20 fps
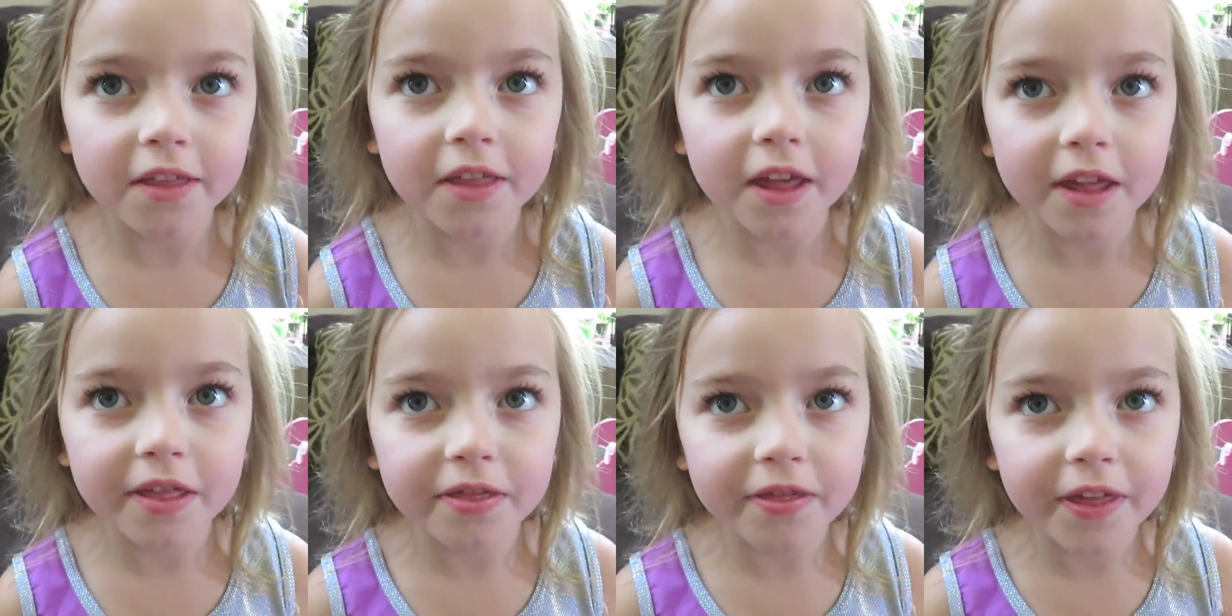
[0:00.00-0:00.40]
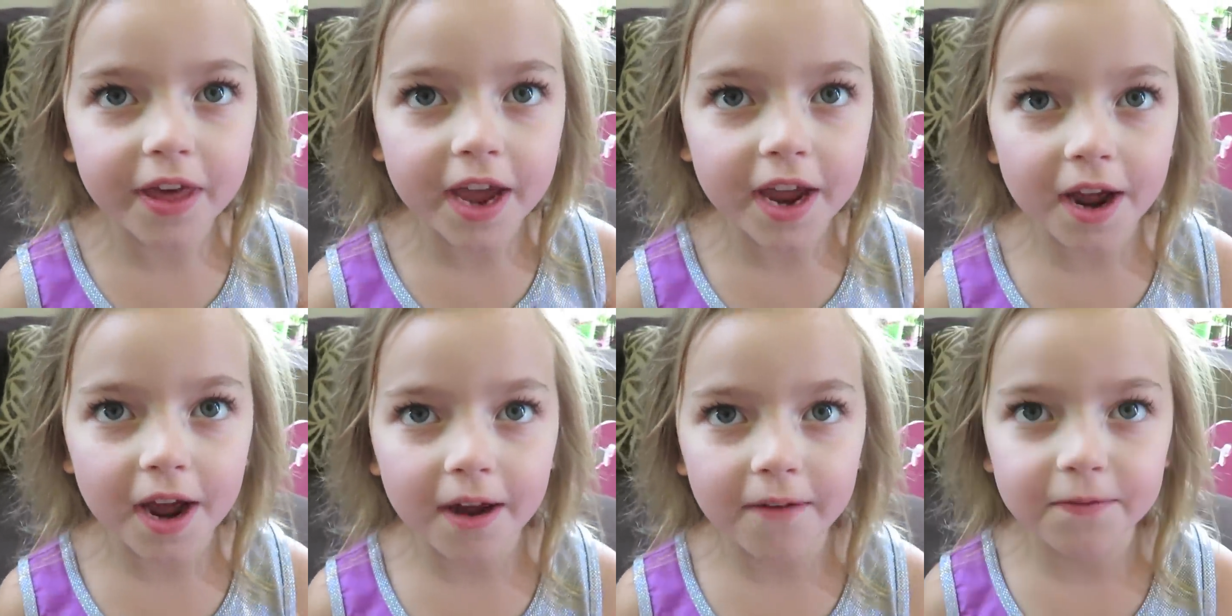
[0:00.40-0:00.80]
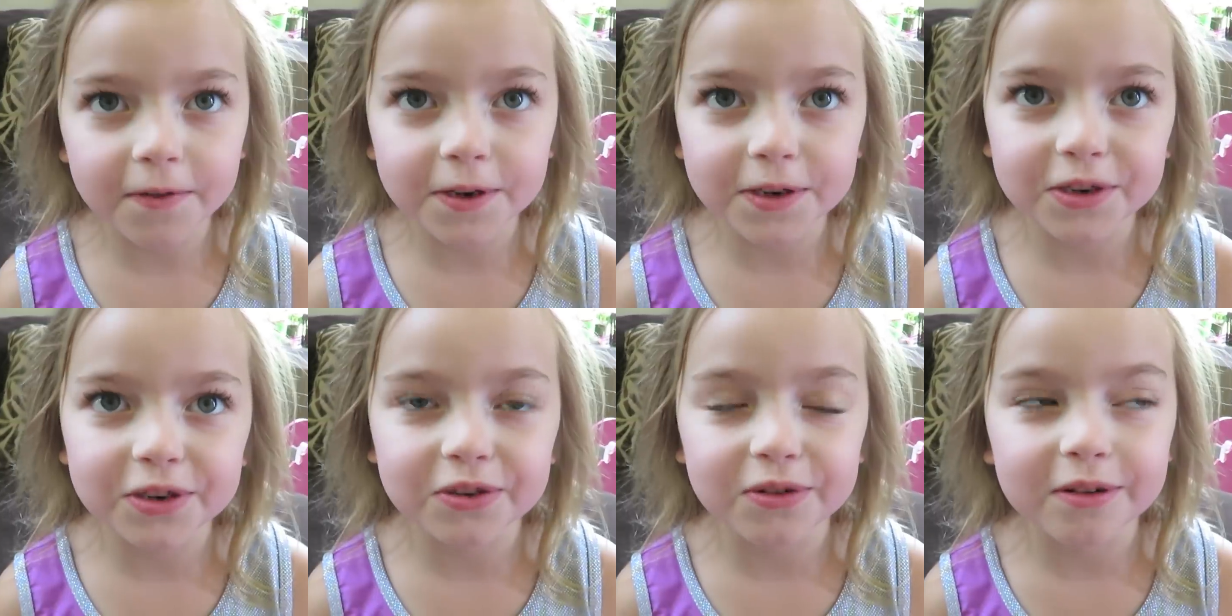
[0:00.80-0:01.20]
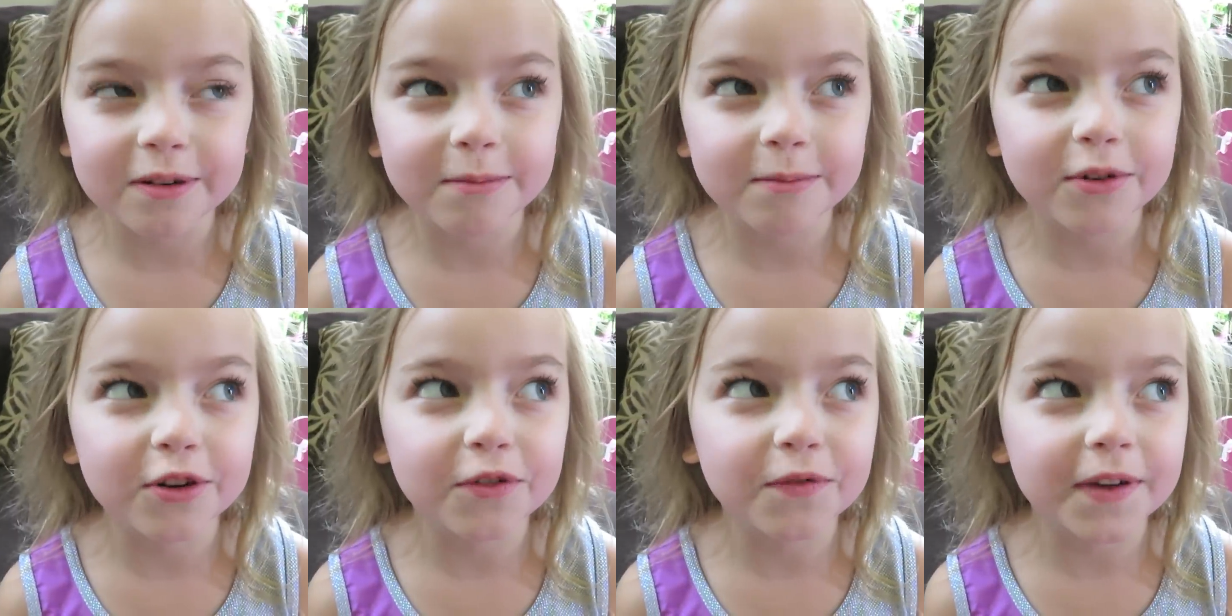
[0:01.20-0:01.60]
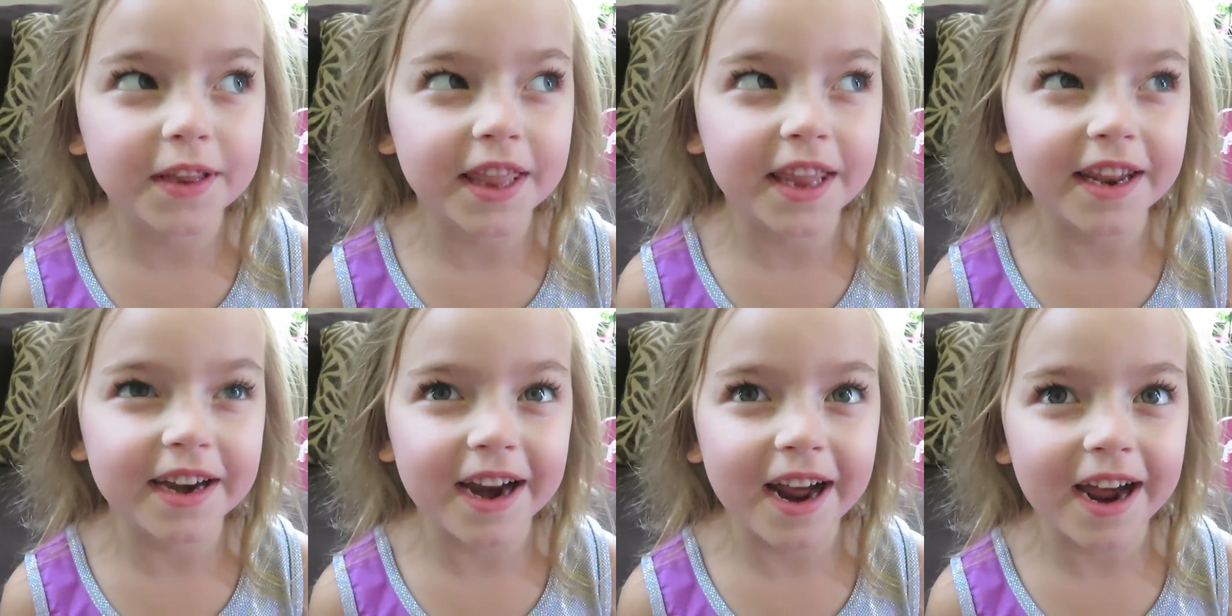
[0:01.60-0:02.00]
and then they have to do a move
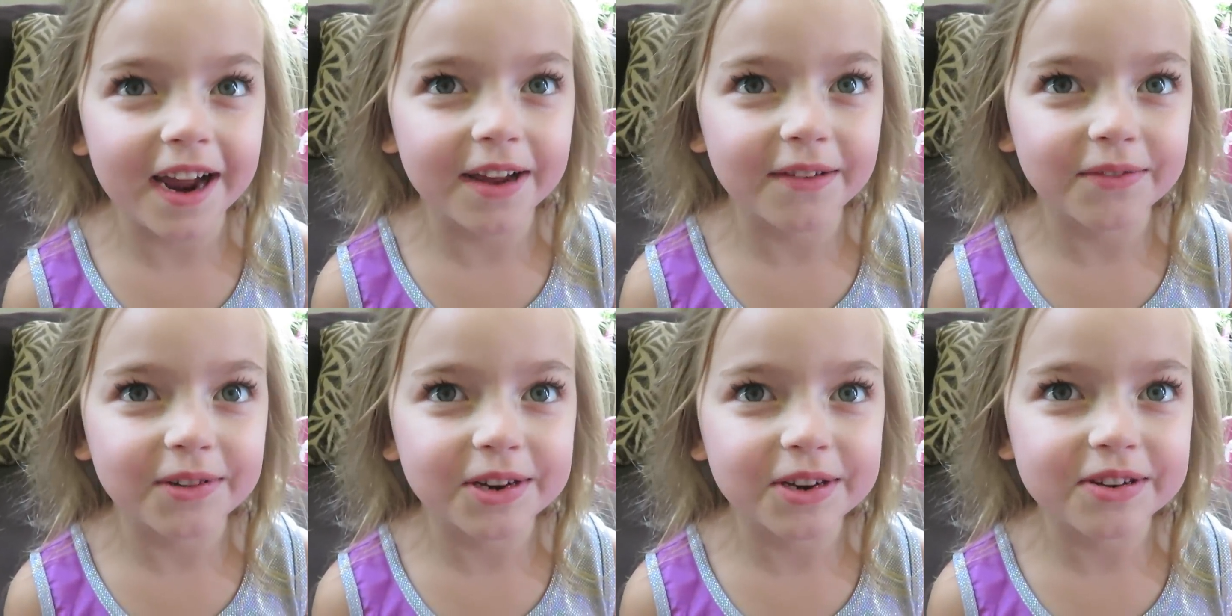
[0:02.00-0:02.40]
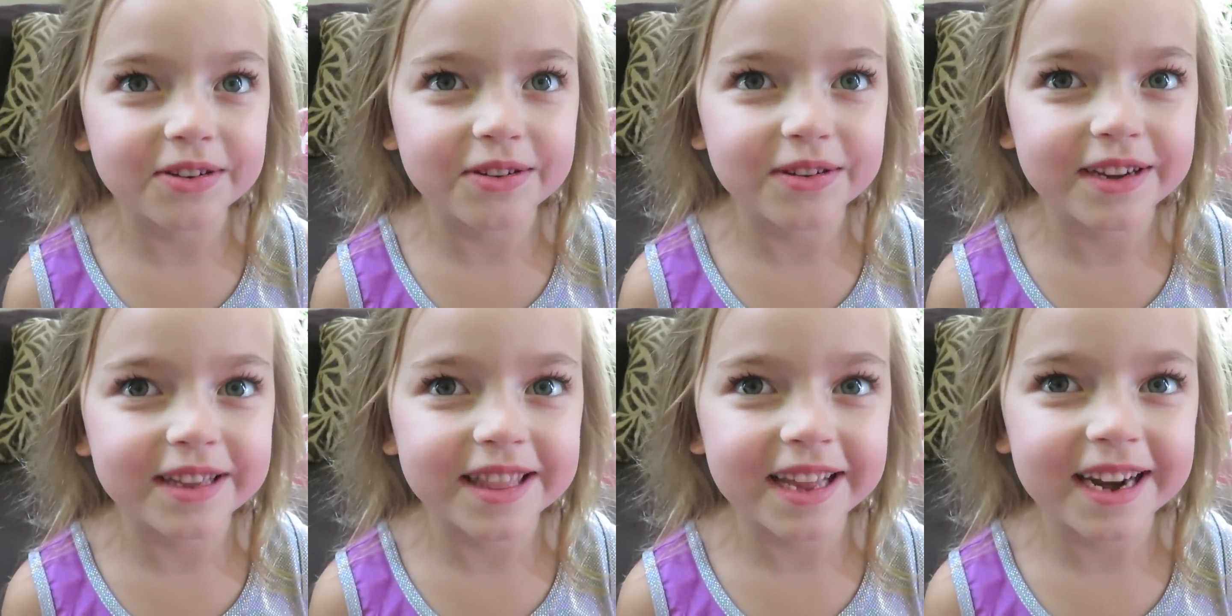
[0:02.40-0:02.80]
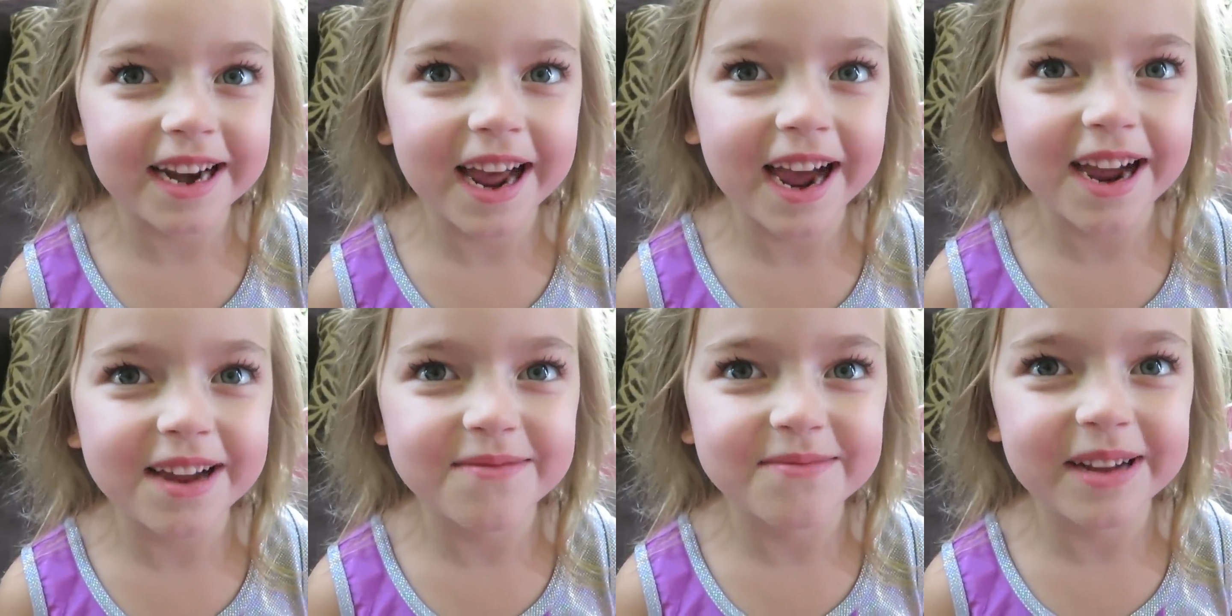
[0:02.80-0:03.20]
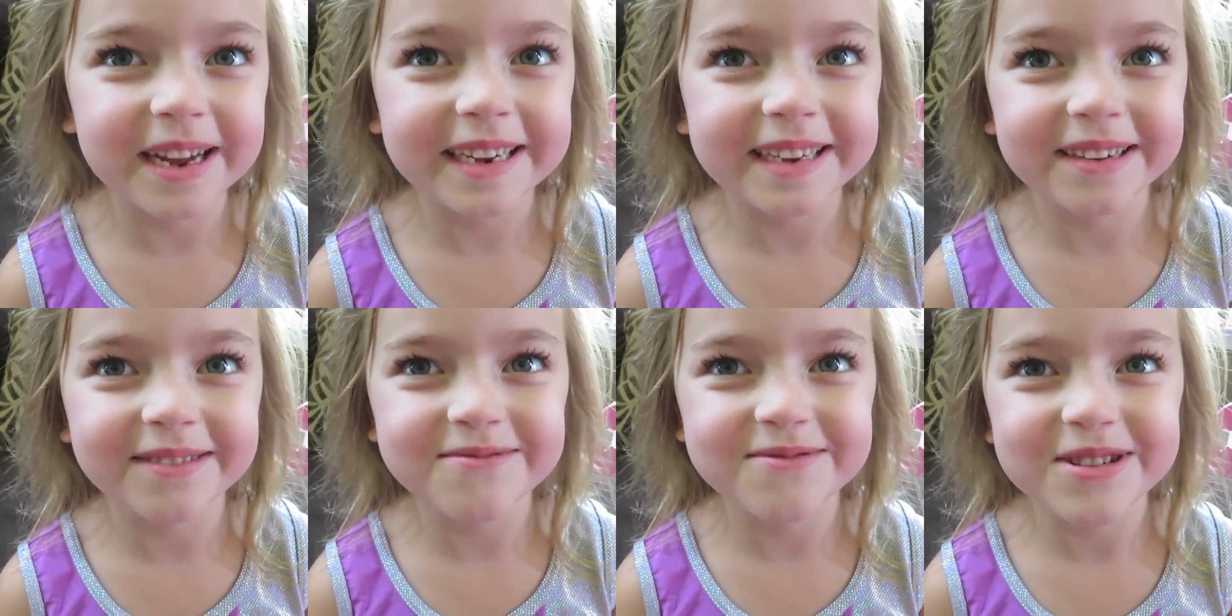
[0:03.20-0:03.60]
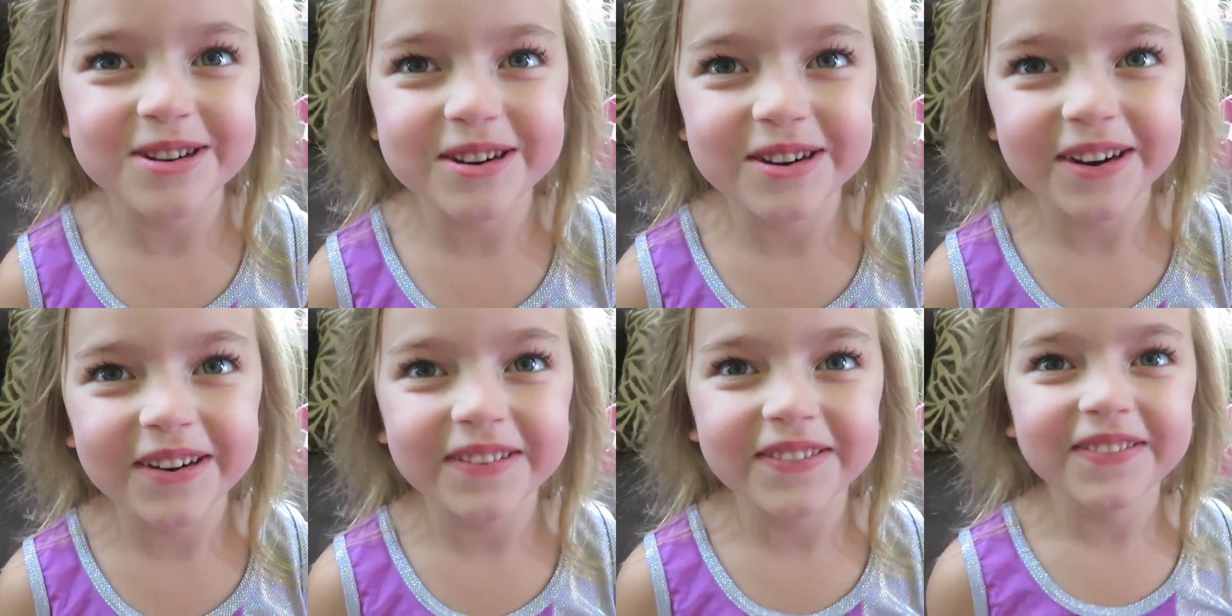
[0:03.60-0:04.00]
and then I have to do it, then I make a
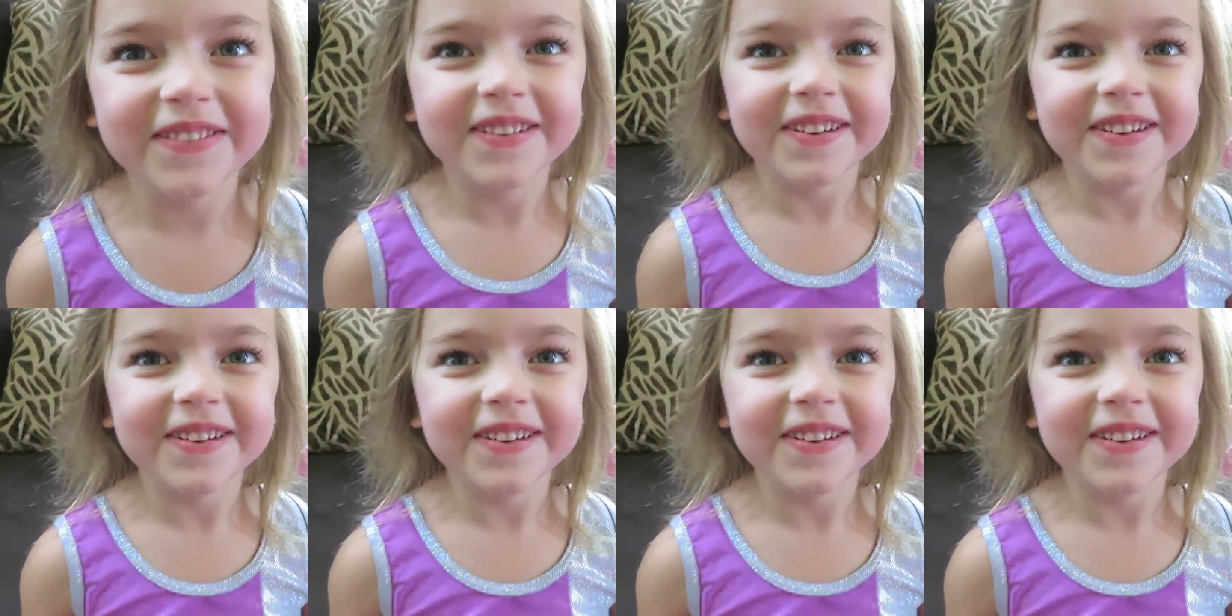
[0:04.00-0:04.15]
move.